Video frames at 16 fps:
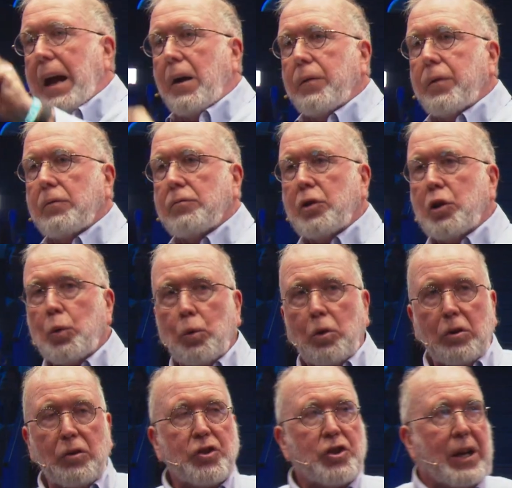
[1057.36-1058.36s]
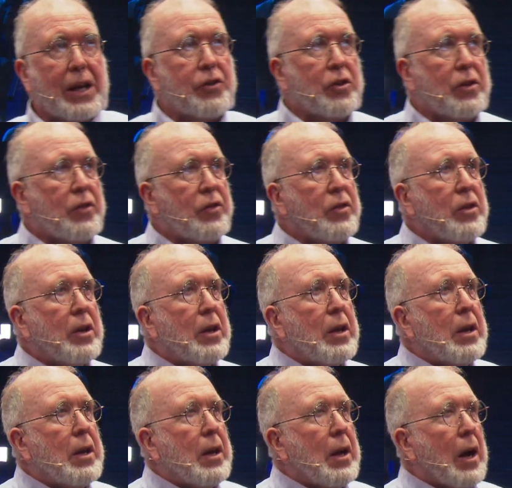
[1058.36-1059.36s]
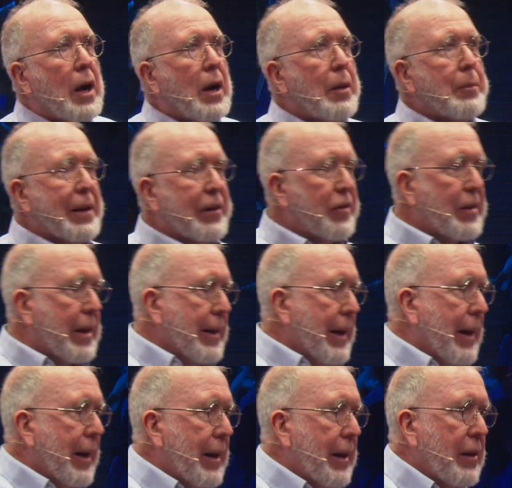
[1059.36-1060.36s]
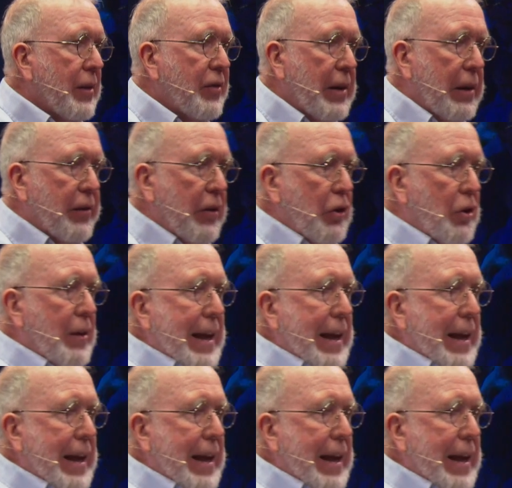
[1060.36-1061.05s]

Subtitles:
how the real world changes. It's kinetic in the sense that you